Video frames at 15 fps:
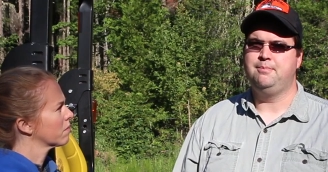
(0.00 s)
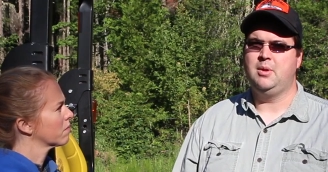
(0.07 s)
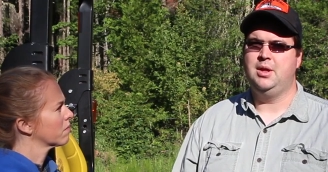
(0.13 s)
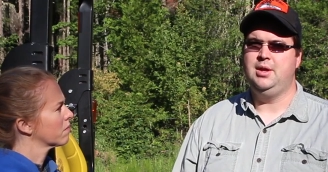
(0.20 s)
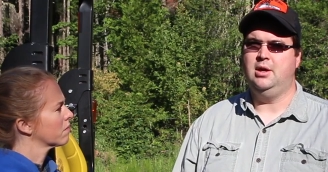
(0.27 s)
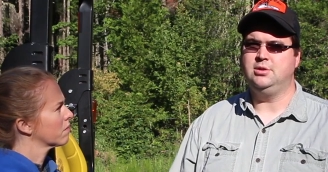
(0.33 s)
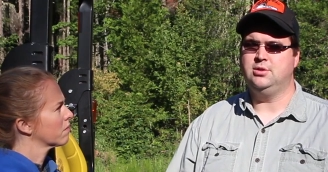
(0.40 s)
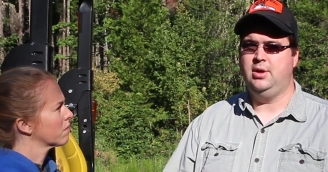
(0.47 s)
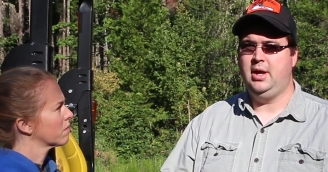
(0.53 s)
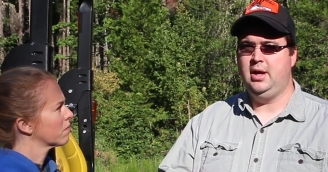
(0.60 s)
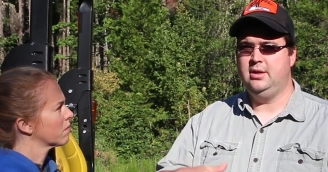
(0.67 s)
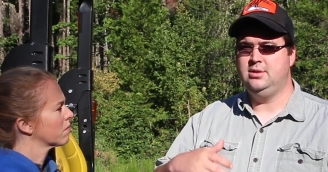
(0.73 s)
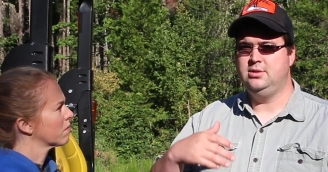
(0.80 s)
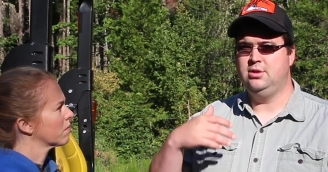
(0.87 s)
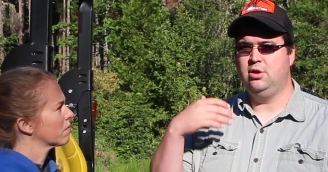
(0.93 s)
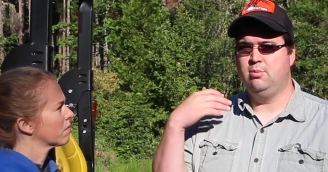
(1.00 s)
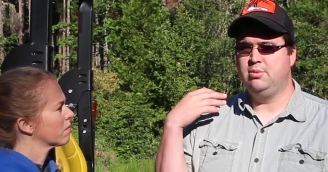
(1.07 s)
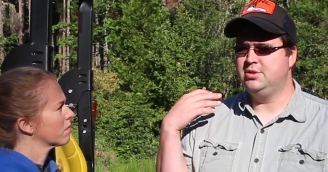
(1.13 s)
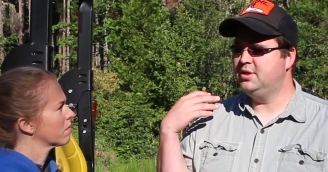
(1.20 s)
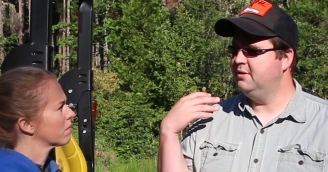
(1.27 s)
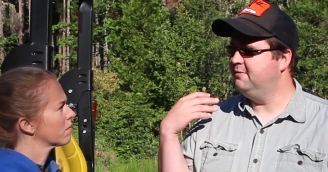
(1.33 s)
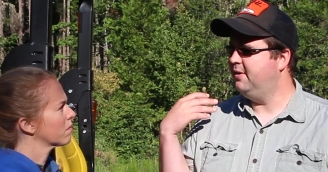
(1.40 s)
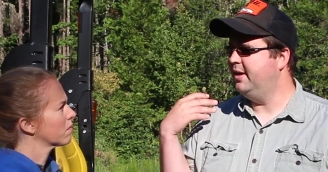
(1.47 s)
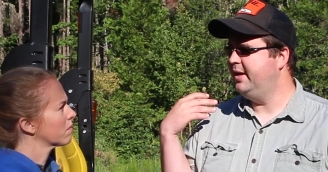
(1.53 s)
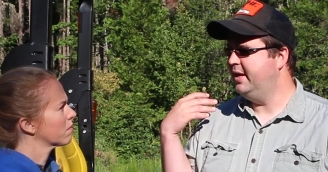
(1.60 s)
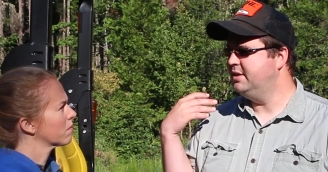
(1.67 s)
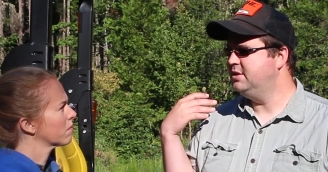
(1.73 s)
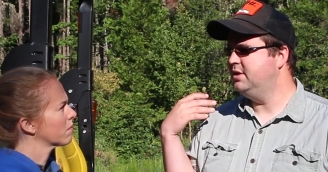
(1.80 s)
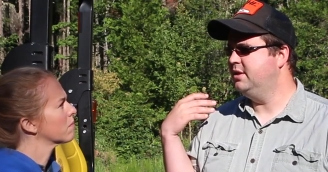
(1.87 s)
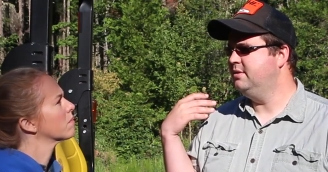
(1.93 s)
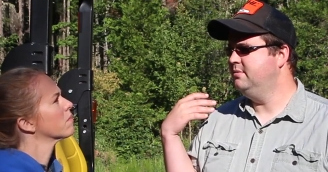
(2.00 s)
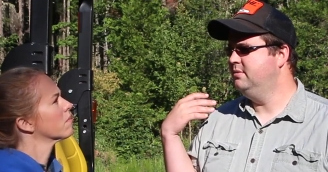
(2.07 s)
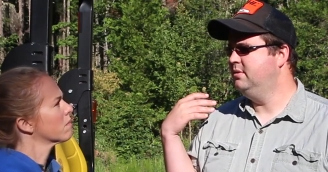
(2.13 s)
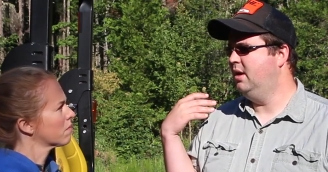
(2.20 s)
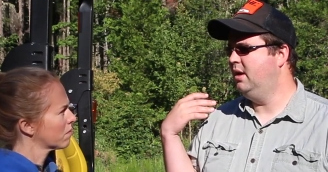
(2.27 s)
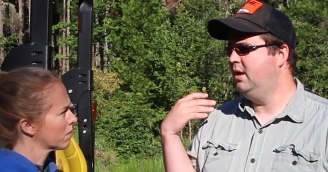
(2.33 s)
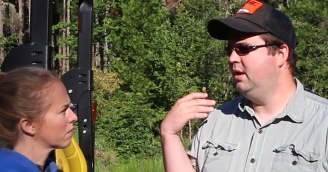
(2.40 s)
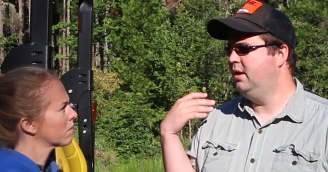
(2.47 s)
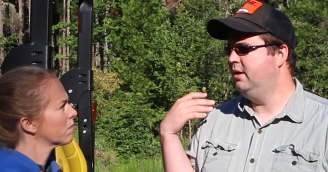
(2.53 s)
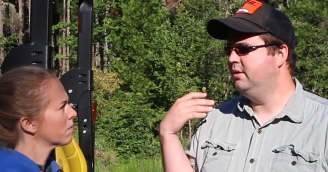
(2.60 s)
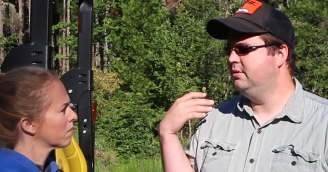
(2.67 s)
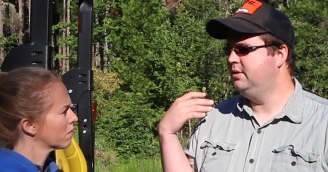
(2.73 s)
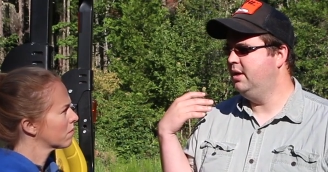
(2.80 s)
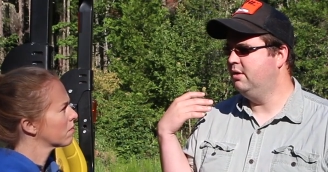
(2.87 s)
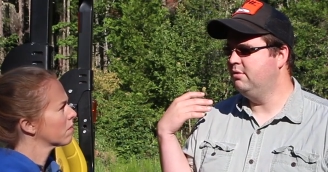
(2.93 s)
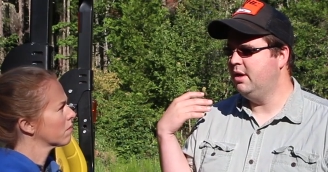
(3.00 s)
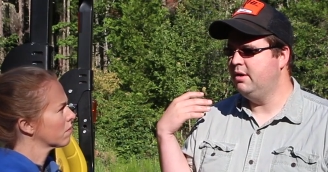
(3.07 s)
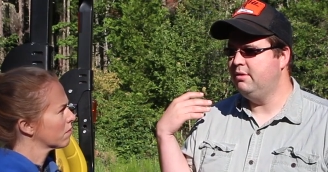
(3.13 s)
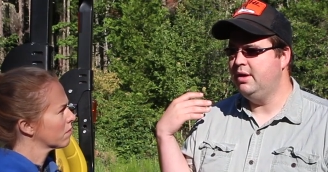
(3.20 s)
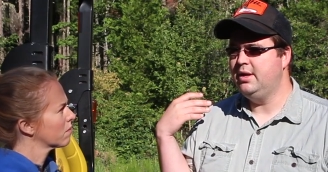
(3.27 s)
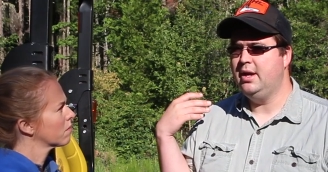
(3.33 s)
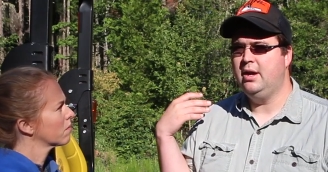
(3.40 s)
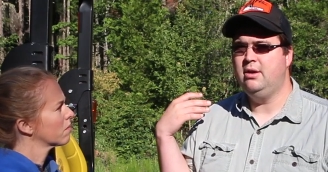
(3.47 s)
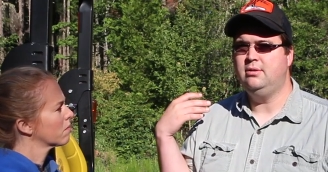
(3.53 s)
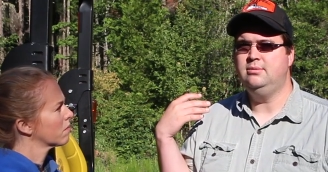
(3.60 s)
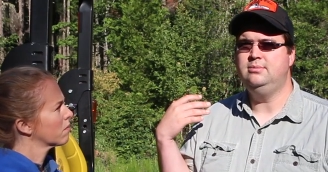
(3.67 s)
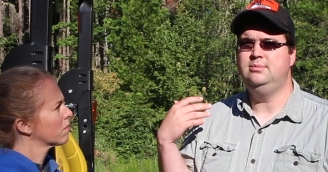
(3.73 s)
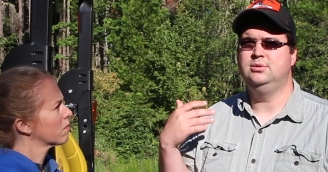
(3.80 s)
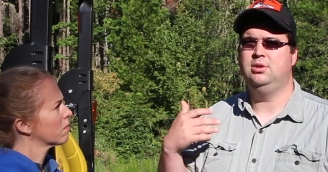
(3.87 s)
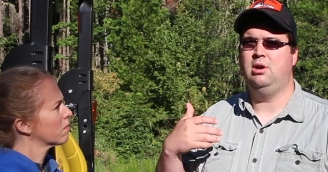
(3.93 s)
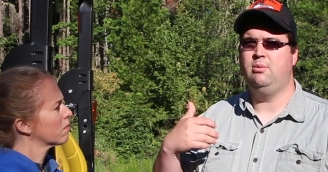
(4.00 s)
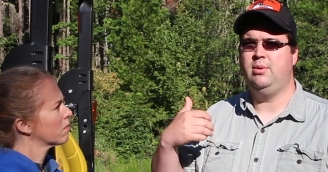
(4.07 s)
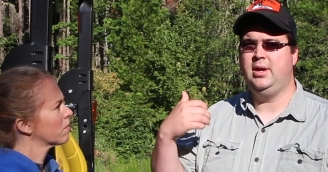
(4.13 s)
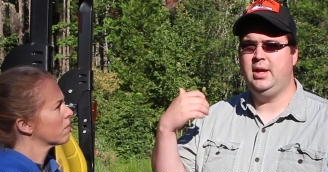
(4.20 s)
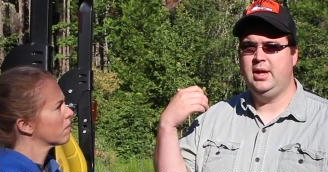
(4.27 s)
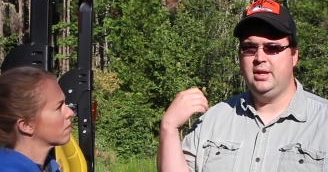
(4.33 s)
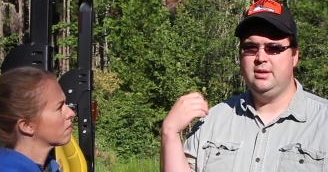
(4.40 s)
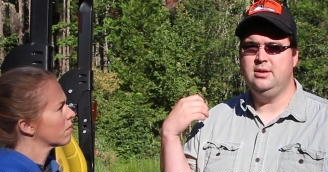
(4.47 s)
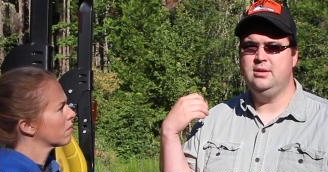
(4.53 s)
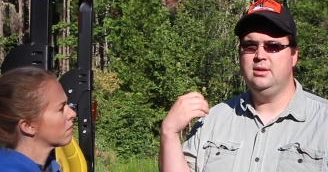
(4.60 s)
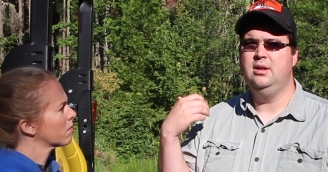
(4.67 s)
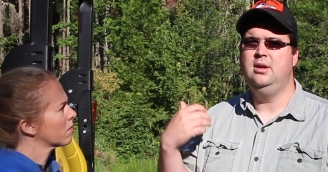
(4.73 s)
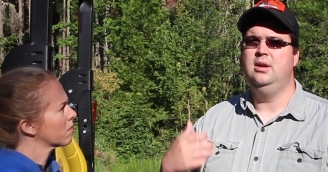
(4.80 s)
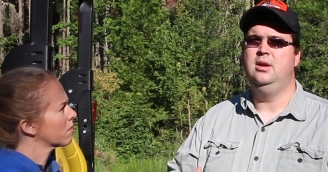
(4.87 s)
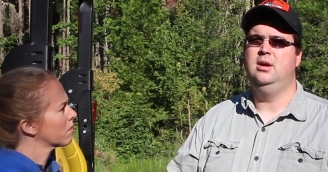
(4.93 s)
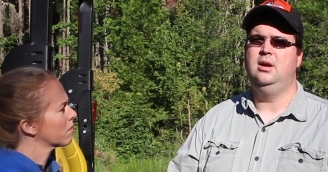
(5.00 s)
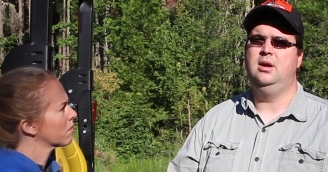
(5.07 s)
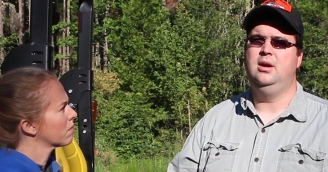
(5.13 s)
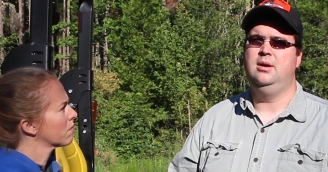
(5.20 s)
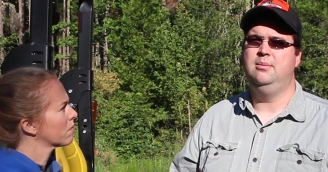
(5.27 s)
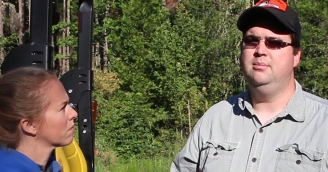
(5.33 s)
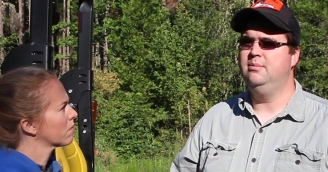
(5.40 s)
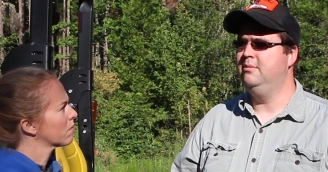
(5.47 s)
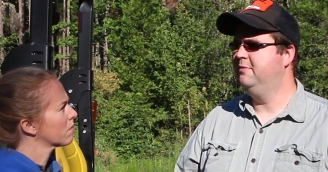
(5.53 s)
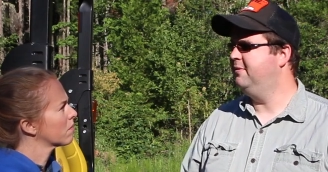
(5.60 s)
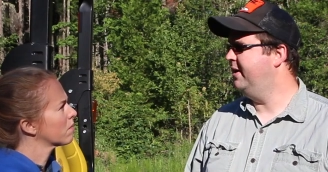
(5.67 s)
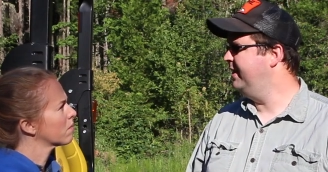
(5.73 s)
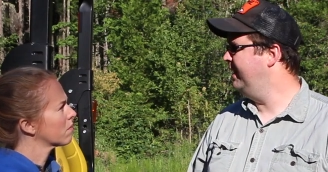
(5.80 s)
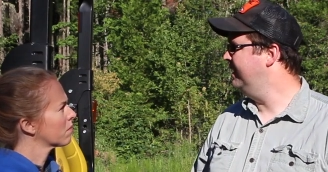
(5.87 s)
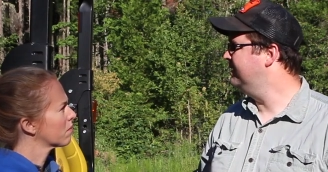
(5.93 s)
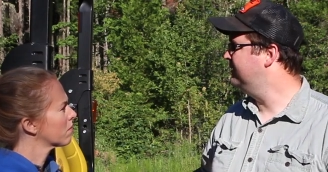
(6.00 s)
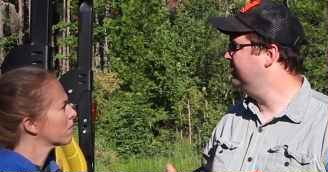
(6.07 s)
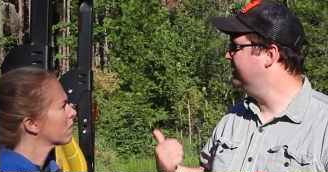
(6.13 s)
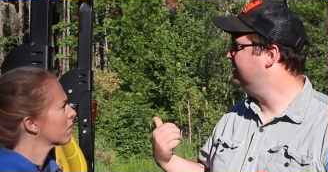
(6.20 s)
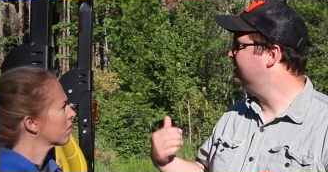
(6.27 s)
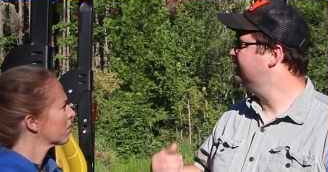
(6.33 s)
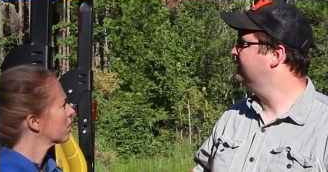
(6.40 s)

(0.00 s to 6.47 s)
Speaker 1: We also had 0% financing deal running right now, so I went ahead and financed this,